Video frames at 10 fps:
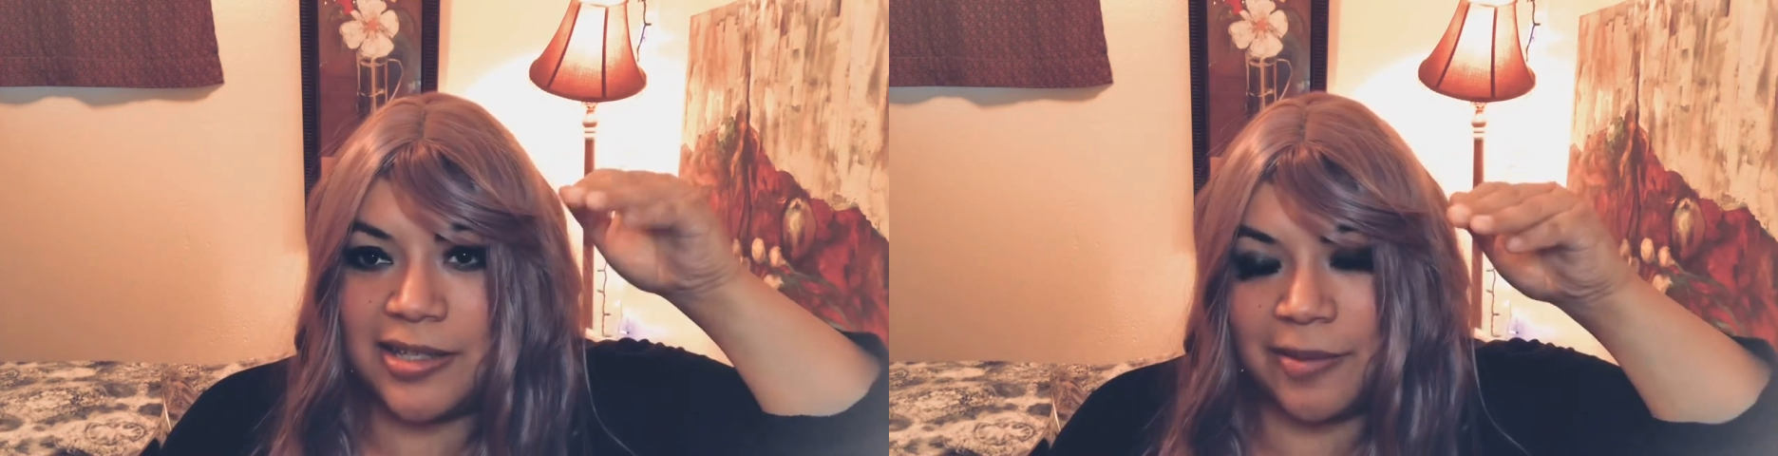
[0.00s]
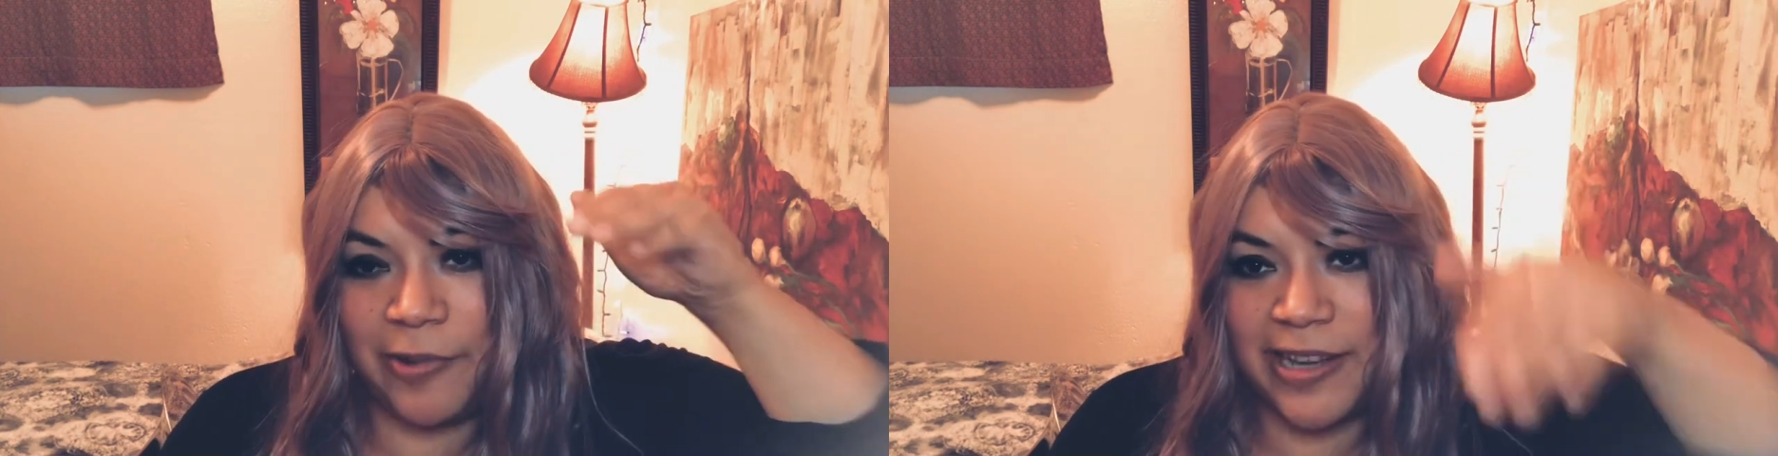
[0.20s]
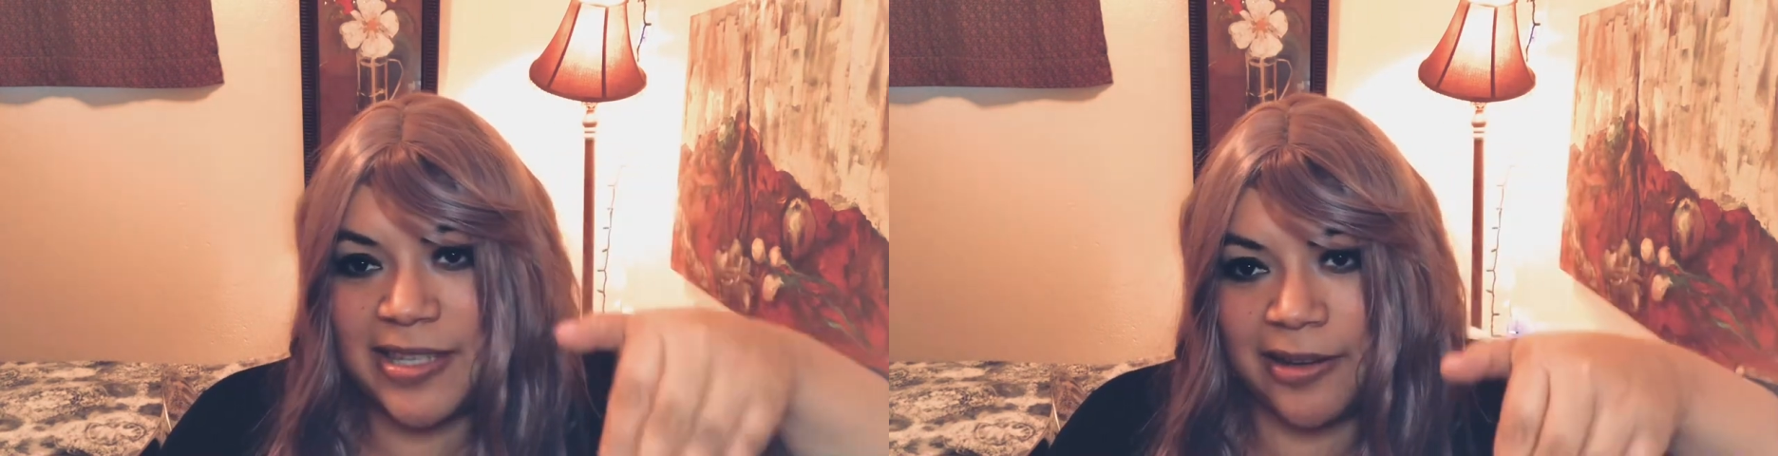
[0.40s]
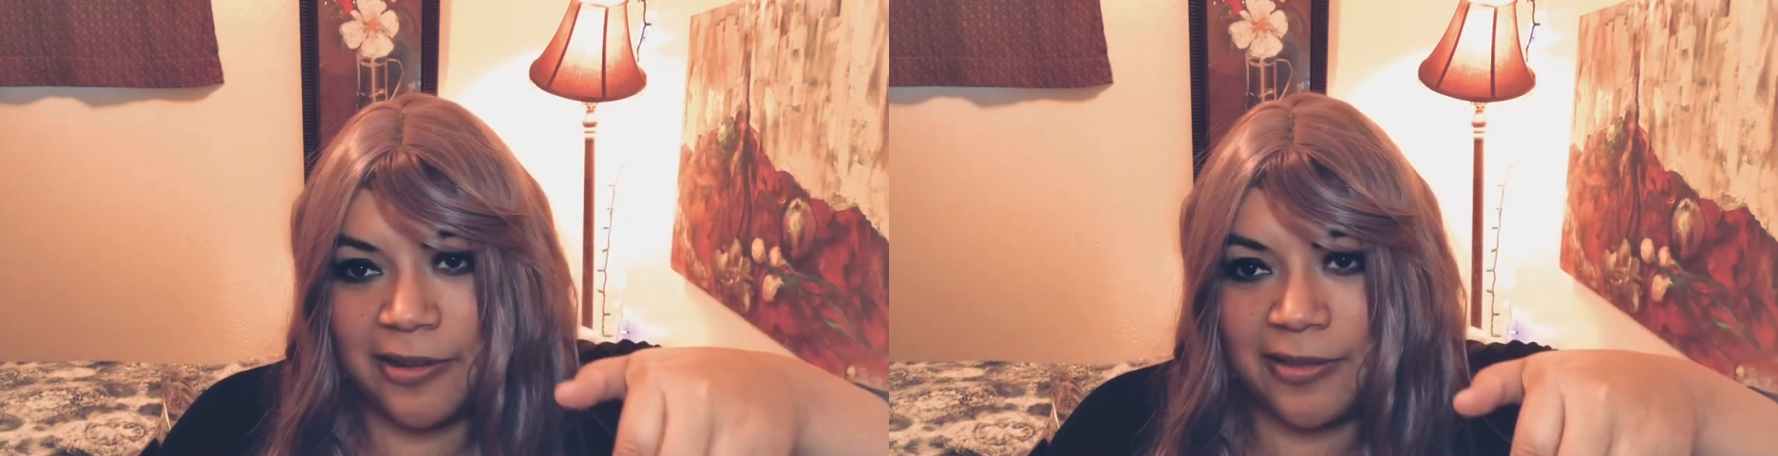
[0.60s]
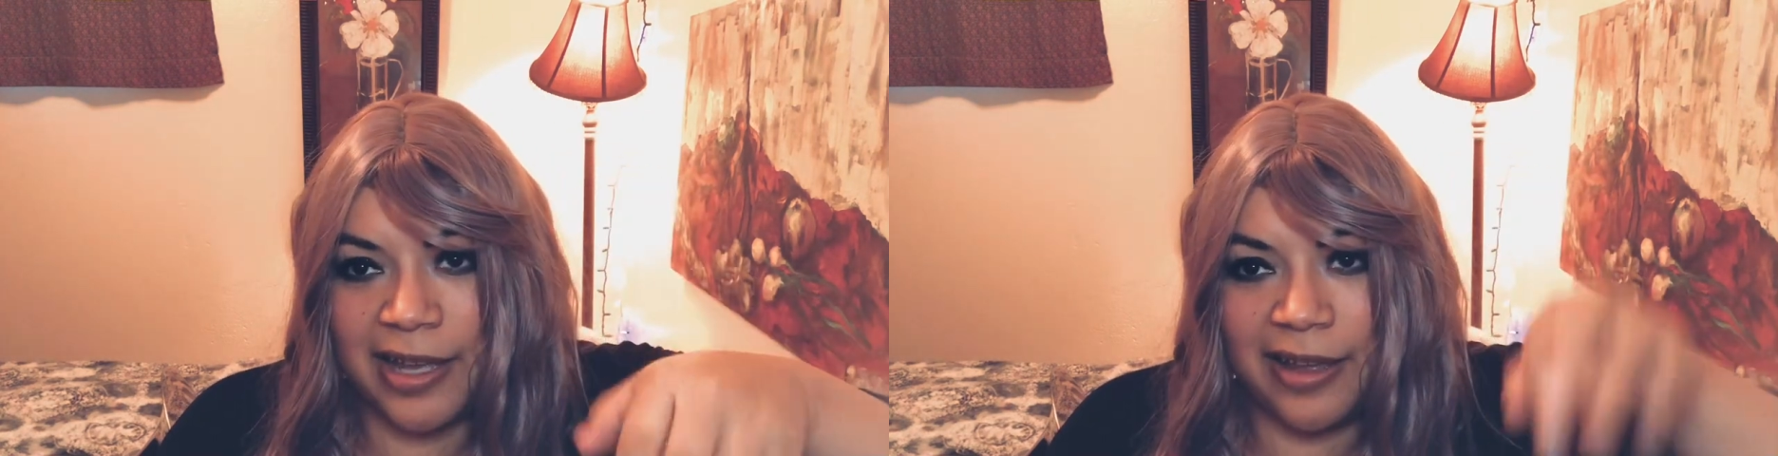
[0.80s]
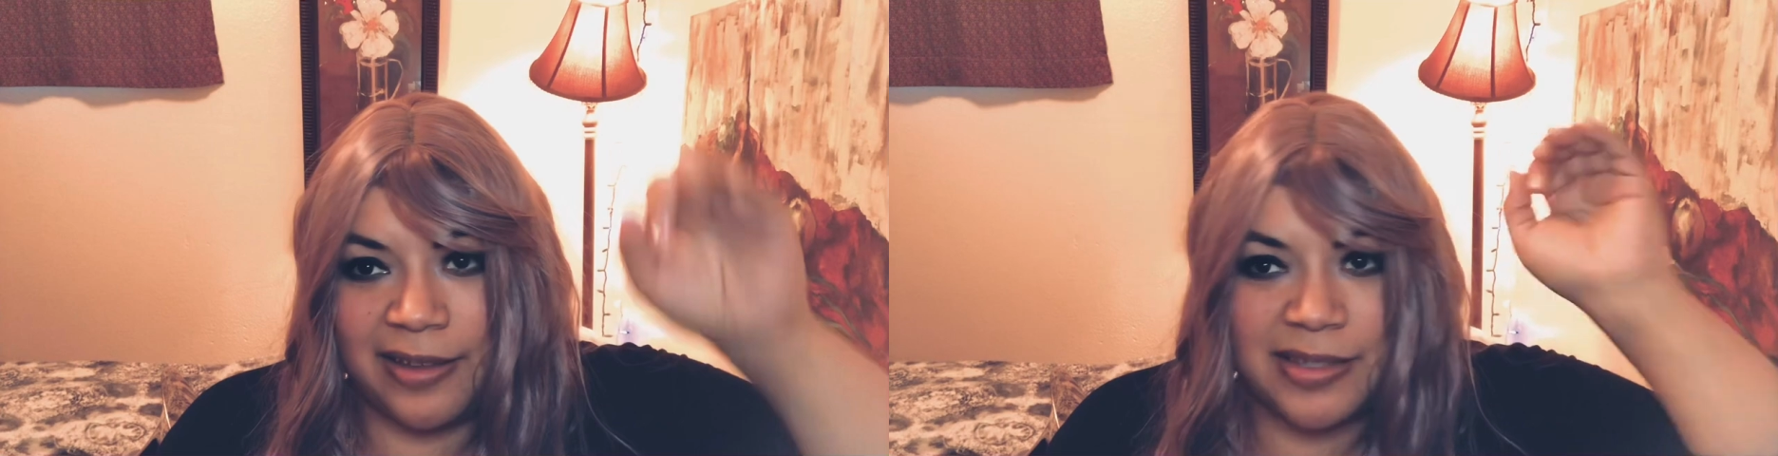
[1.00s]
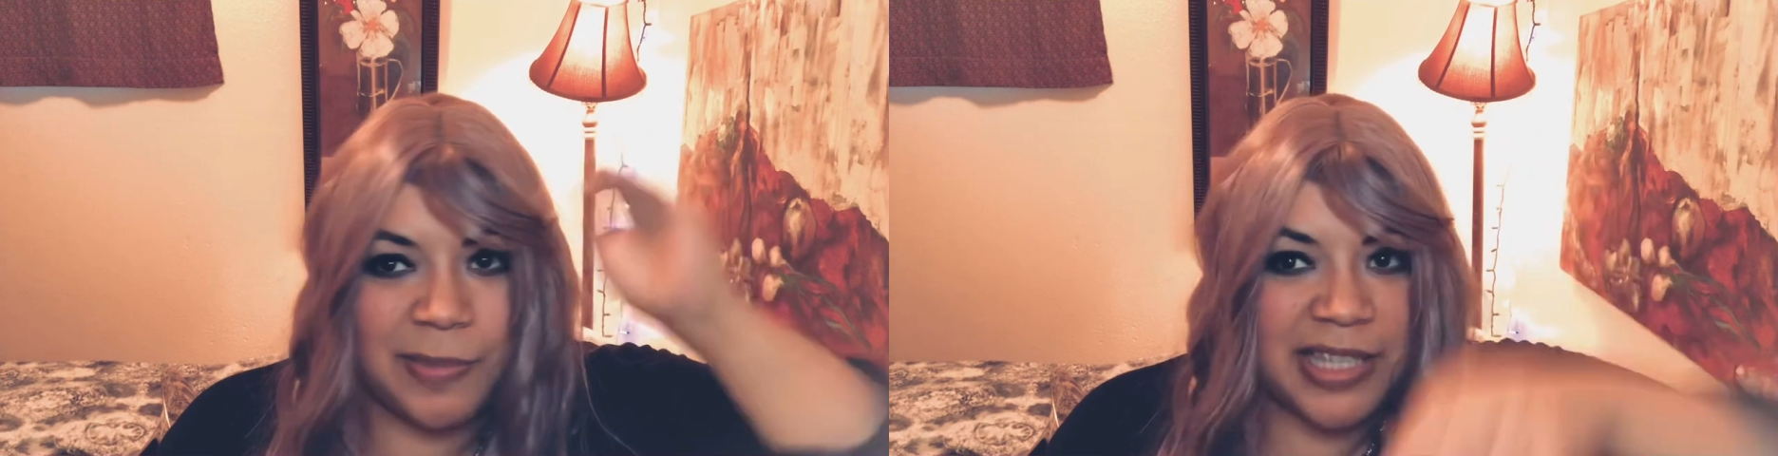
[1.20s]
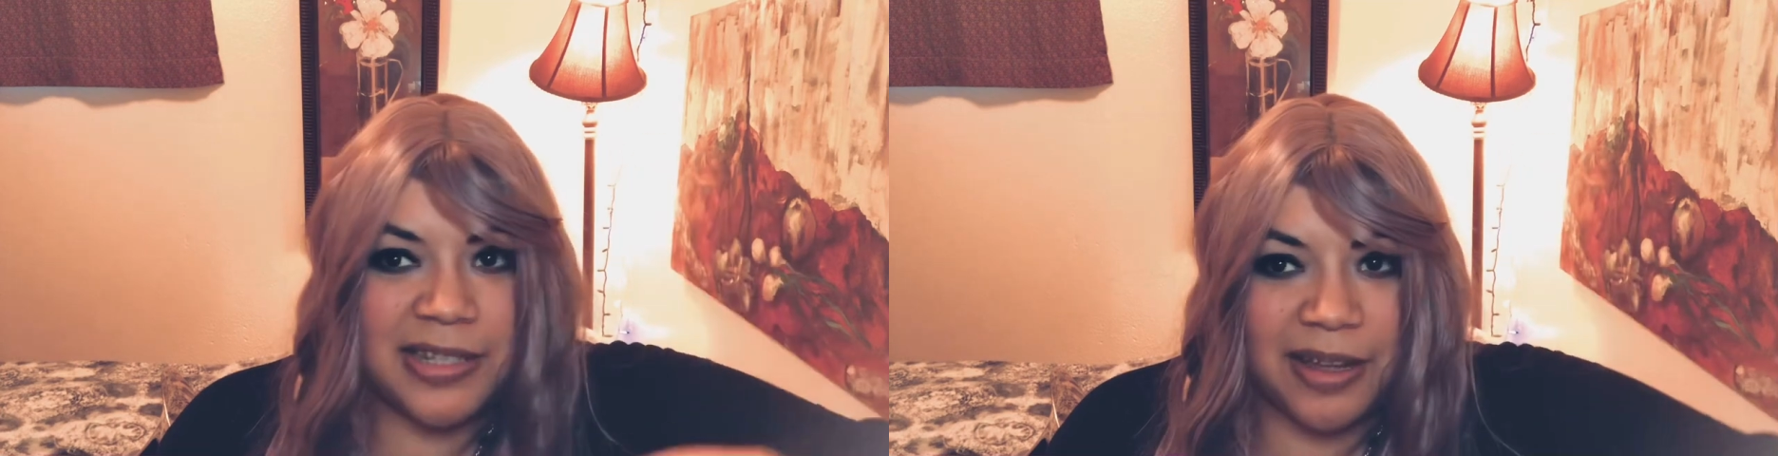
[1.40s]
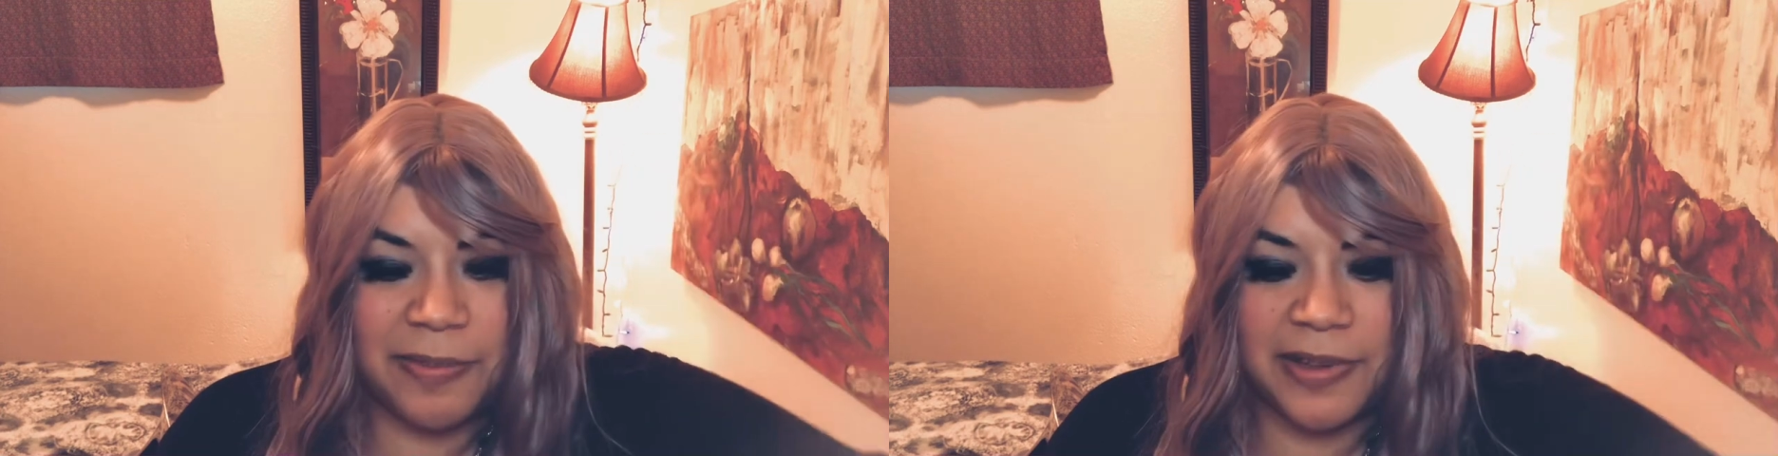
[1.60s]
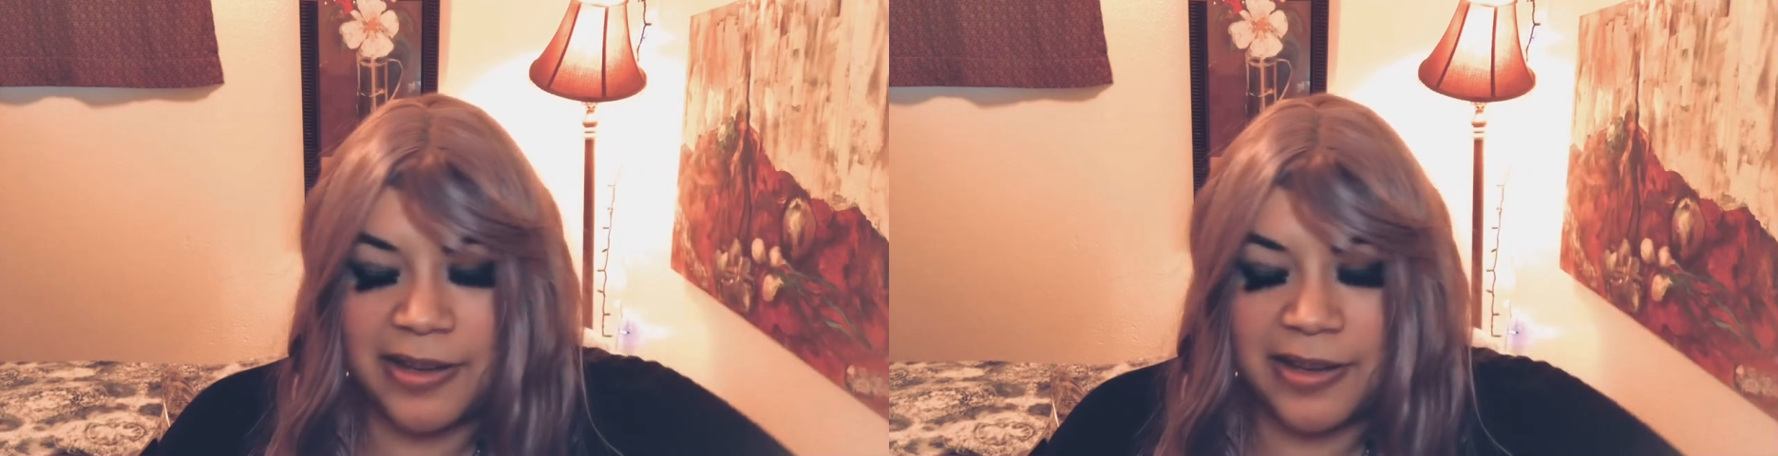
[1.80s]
a brain signal that is messed up,